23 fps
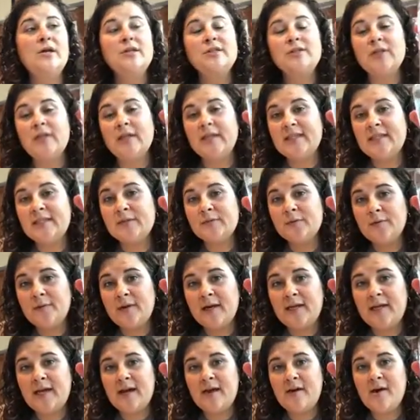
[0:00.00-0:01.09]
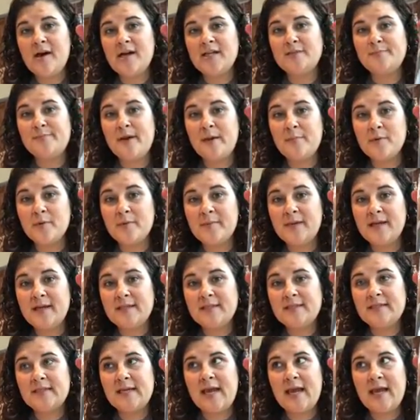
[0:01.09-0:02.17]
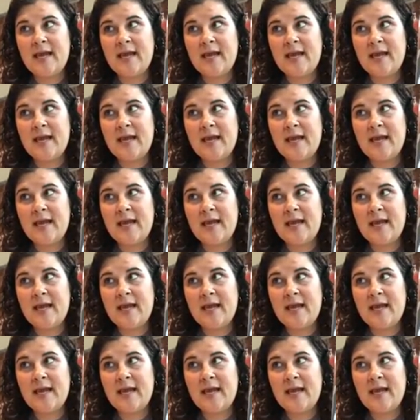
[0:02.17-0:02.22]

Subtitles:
So like this one right now has peppermint